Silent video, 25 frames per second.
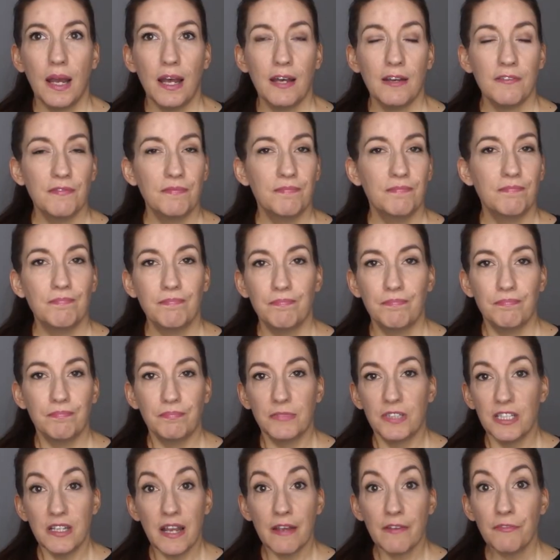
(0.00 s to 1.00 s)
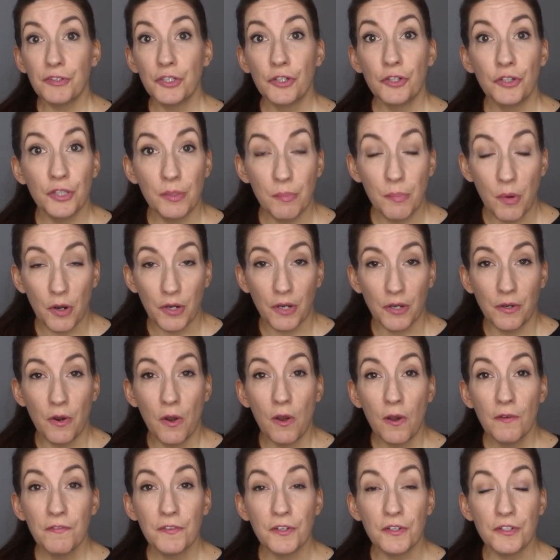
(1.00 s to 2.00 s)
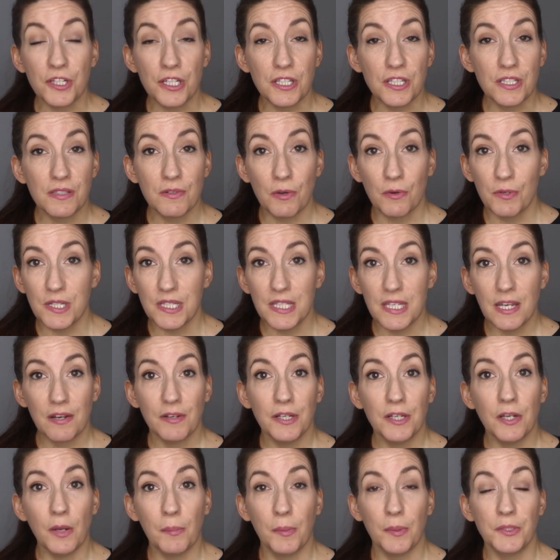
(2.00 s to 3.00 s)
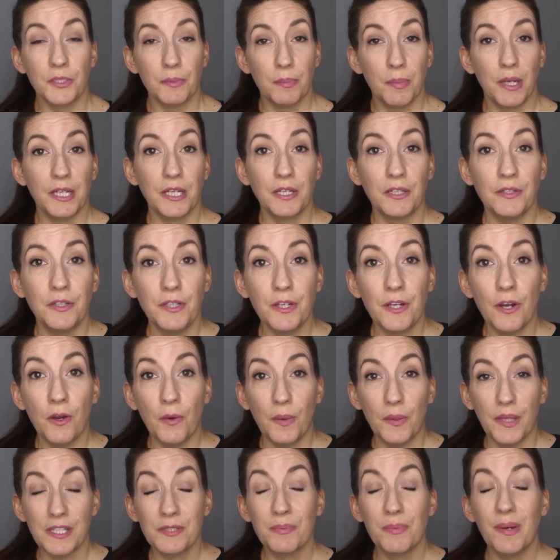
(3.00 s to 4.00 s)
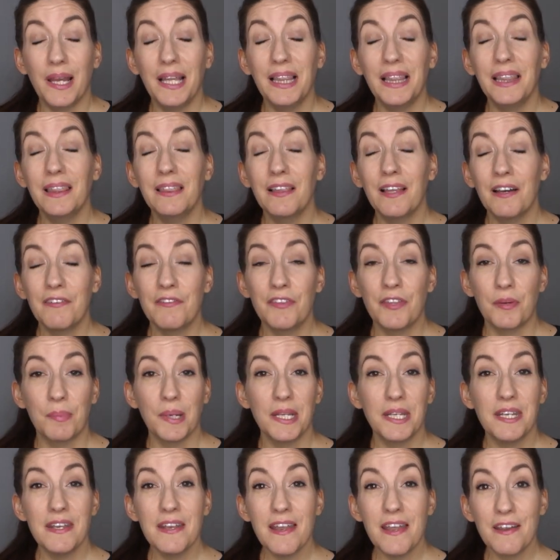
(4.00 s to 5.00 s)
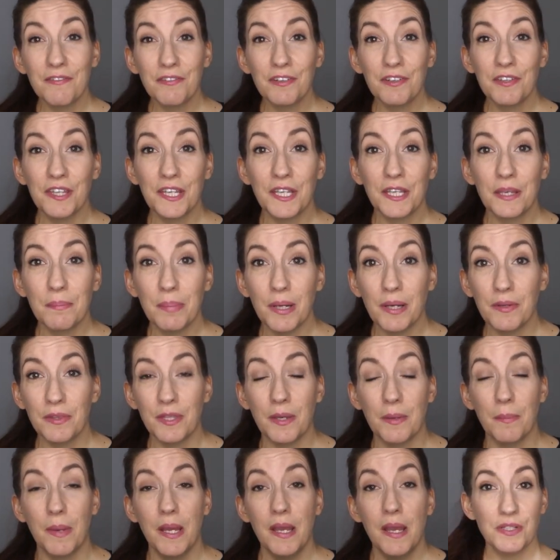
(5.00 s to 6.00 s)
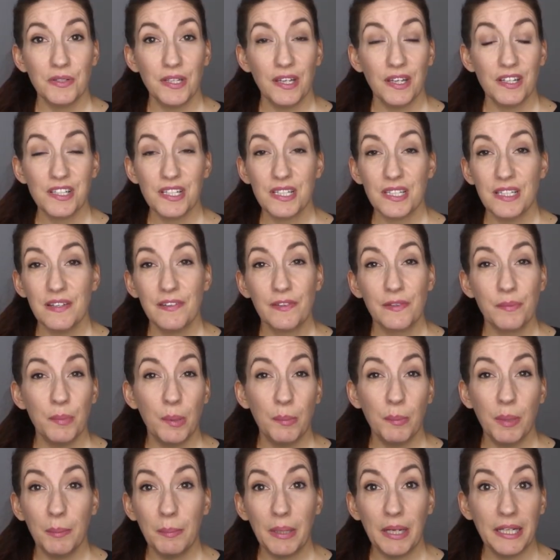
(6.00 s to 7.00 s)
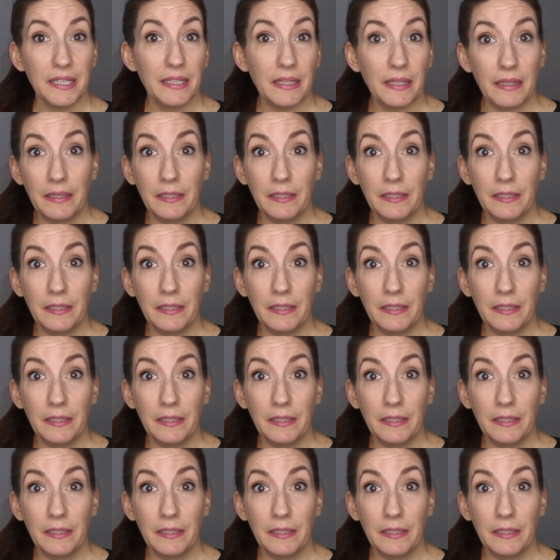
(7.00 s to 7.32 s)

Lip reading: have to never turn them on and off. They're just always there. You hop on your bike and you go. And that's why I love them. I never think about them. So yeah, I just leave them on my bike